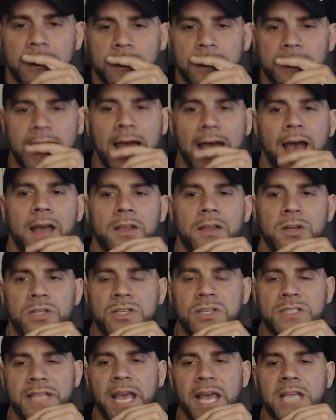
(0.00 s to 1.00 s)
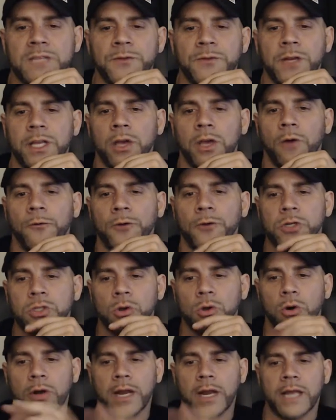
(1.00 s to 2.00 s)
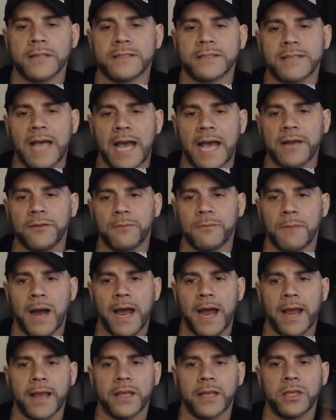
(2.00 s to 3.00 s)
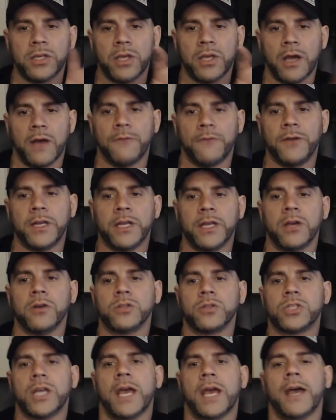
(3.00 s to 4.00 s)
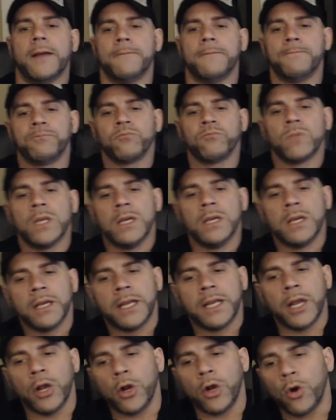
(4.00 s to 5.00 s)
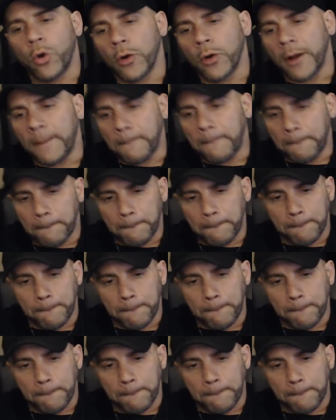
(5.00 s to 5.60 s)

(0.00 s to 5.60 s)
Yeah, there's a stance video for sure inside of my uh, video chat. Here, hold on.